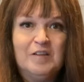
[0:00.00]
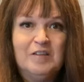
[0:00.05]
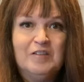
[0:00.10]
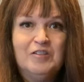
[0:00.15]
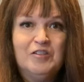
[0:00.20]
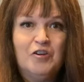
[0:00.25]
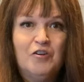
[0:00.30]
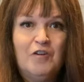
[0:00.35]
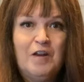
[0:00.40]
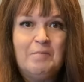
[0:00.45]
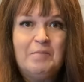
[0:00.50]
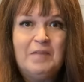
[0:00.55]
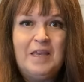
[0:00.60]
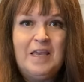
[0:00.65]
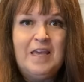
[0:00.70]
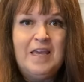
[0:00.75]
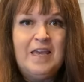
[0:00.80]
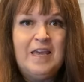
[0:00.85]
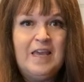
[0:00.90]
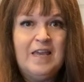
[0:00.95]
turn up the
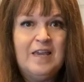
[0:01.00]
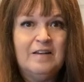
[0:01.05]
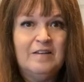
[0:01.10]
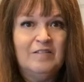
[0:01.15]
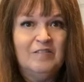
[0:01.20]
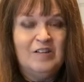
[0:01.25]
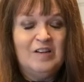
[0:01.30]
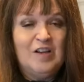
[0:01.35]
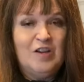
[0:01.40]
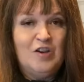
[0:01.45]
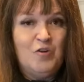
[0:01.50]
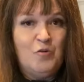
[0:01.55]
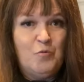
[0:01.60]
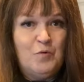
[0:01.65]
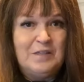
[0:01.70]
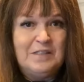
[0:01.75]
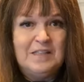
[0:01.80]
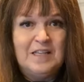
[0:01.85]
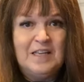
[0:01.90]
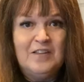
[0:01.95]
heat, and you're
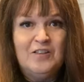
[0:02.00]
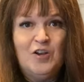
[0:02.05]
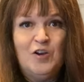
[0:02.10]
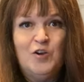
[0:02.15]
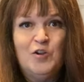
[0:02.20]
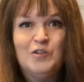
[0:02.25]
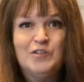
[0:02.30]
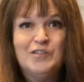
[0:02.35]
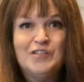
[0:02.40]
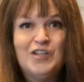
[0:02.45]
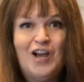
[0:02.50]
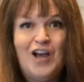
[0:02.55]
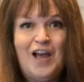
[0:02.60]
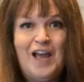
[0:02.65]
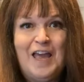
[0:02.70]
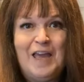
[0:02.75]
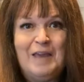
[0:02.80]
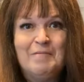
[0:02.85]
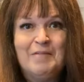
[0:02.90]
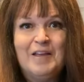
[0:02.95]
whisking the whole
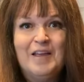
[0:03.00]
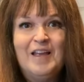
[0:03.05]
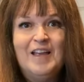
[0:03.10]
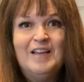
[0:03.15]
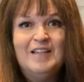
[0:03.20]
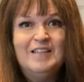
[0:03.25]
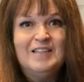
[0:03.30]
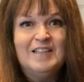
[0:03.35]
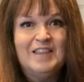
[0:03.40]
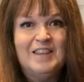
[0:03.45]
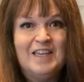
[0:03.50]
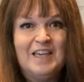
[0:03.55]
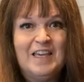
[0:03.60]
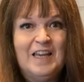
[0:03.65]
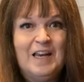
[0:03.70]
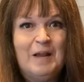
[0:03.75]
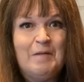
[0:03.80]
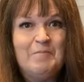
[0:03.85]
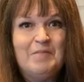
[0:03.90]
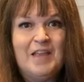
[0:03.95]
time to thicken
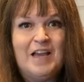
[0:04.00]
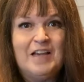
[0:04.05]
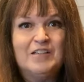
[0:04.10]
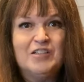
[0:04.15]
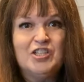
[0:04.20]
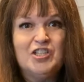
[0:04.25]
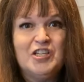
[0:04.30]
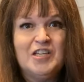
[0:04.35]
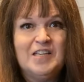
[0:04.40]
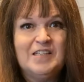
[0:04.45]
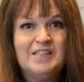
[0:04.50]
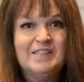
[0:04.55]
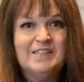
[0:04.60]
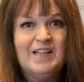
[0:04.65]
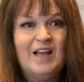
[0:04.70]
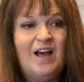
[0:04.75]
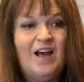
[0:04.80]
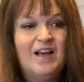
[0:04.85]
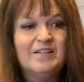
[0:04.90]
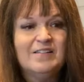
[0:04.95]
up that cheese
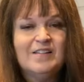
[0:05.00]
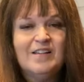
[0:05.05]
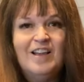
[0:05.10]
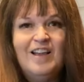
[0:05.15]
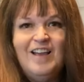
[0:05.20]
sauce.